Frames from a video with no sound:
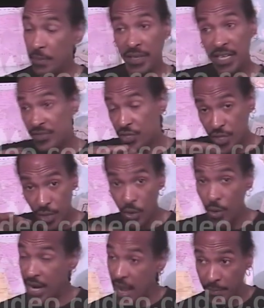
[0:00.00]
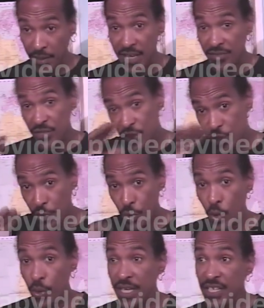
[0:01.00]
Mm-hmm. He believes zero, and I believe
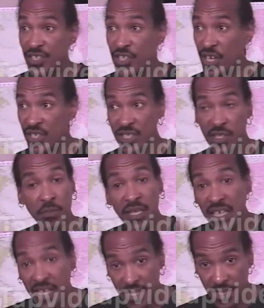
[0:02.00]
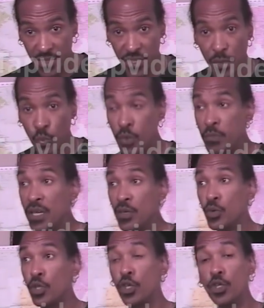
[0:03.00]
zero is just the beginnings. It would be
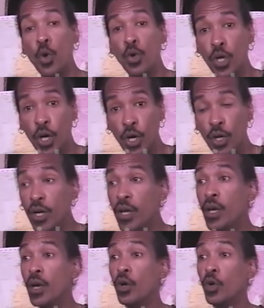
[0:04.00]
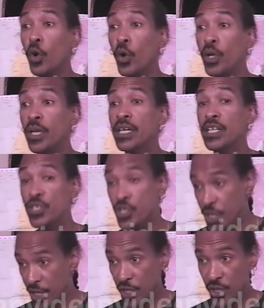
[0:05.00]
to the Dogon called
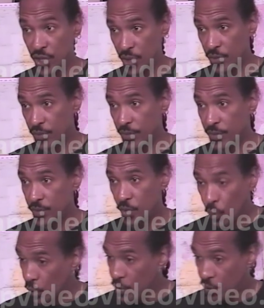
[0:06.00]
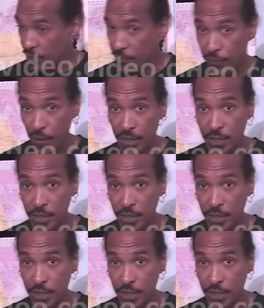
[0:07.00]
jiriso, the word on the front.